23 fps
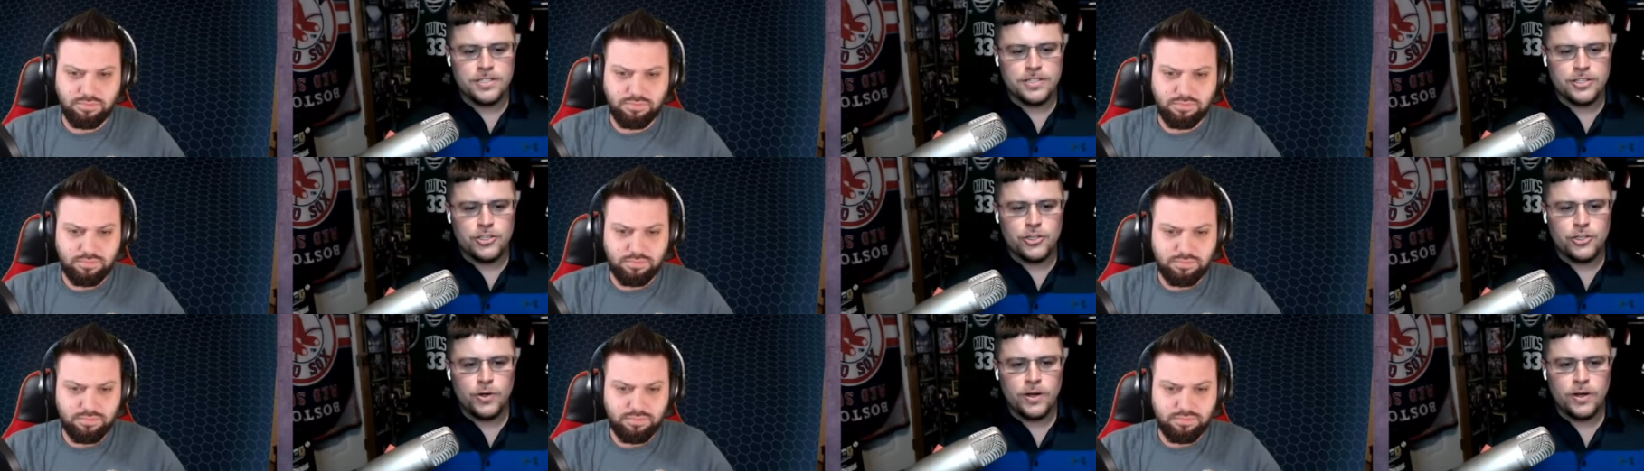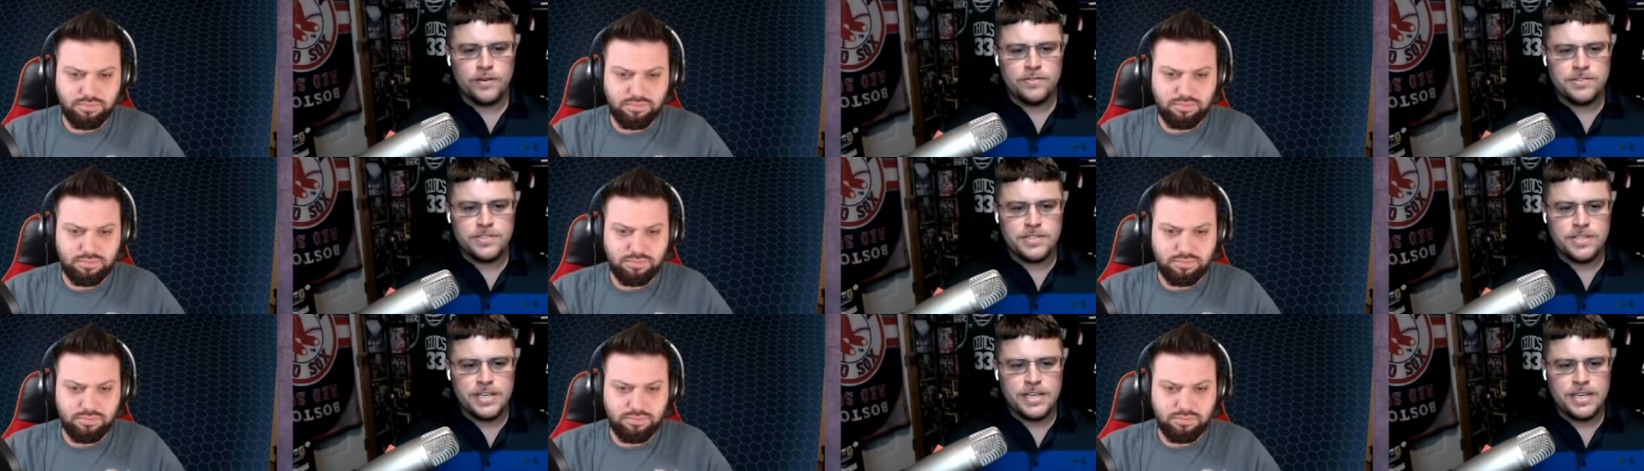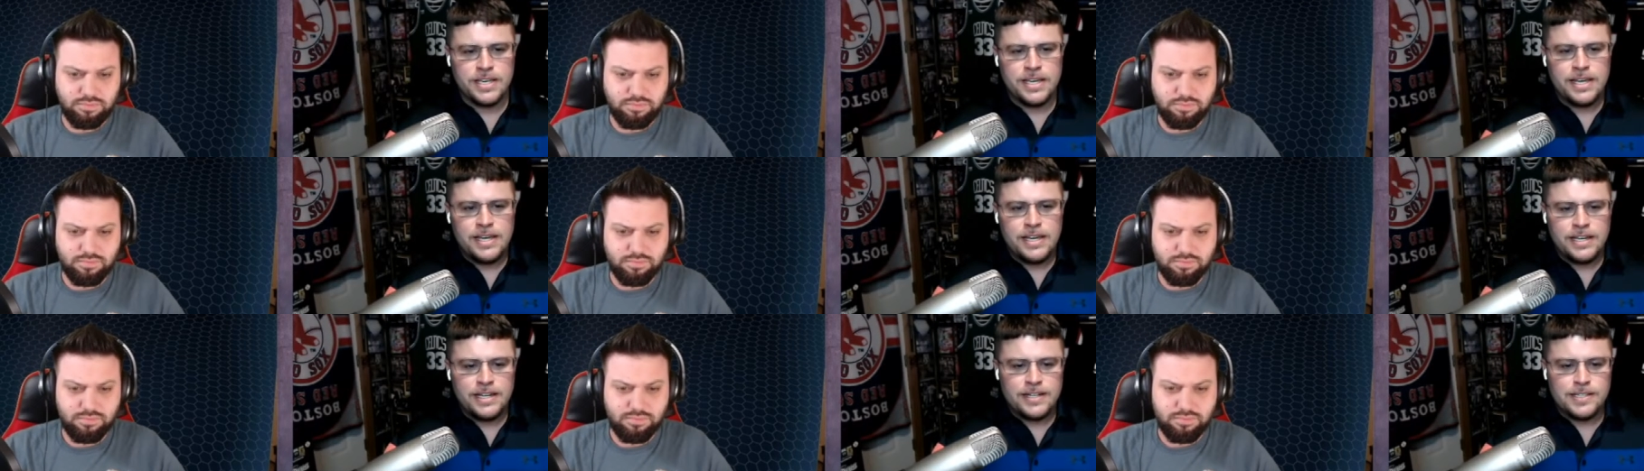Speaker 1: to the
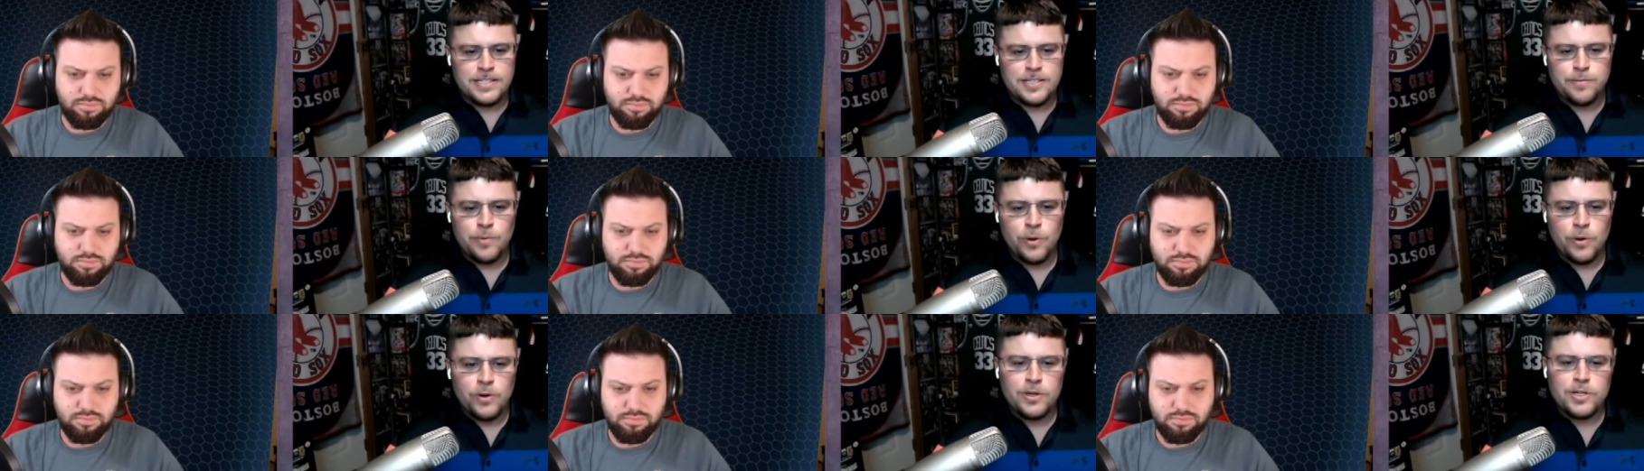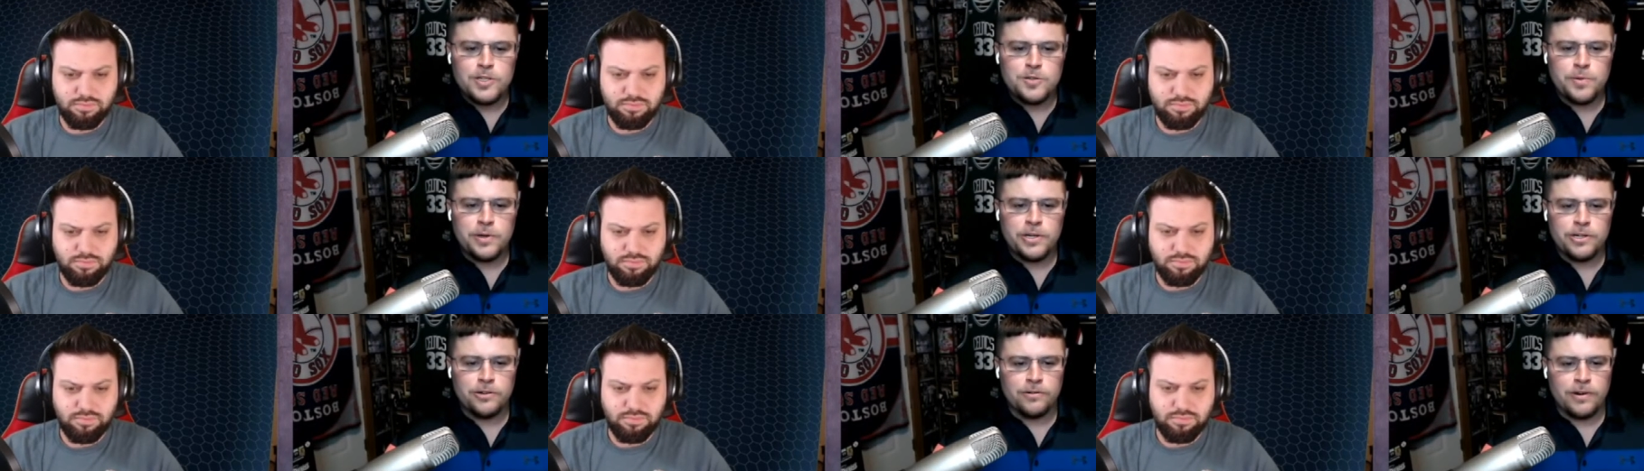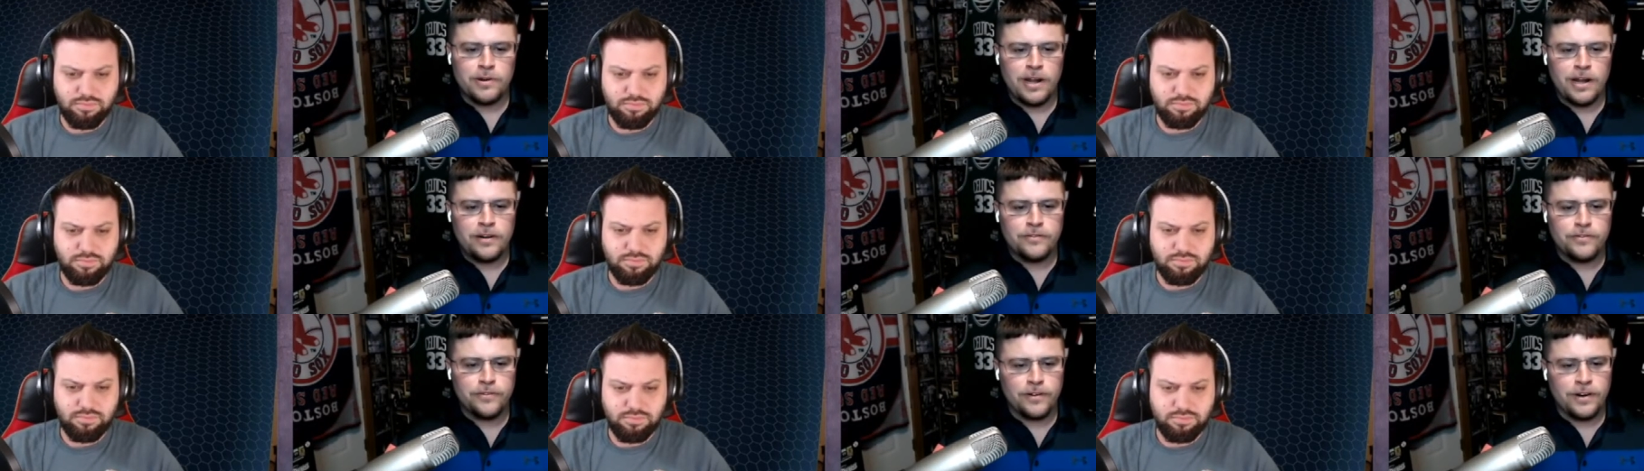UFC, and Smoke has been
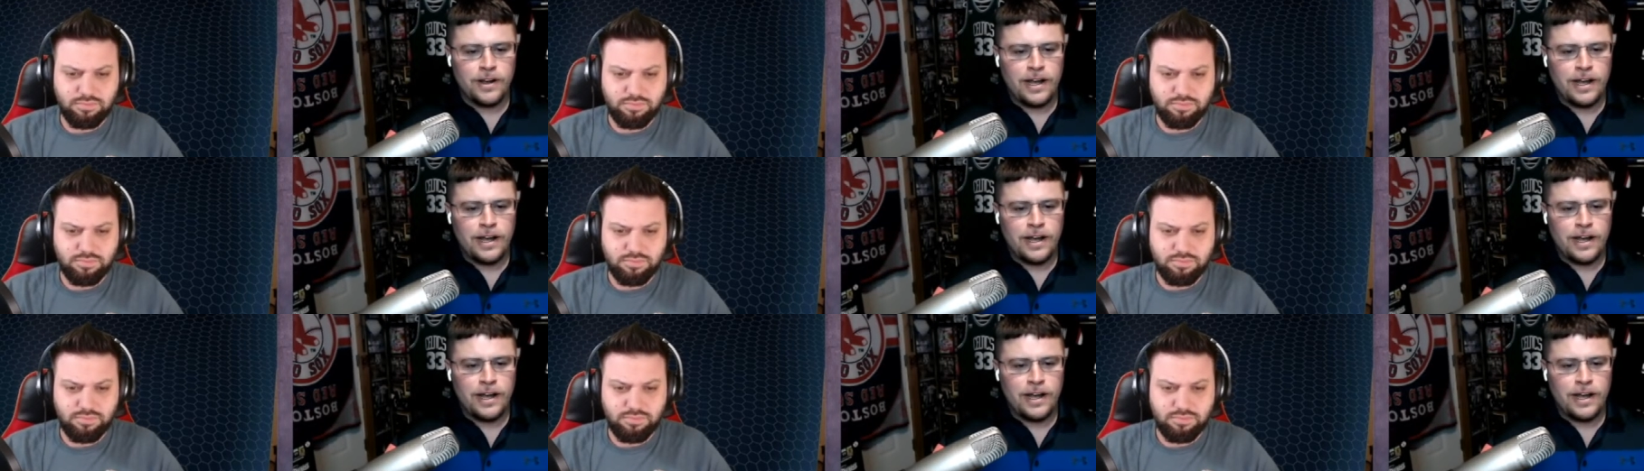around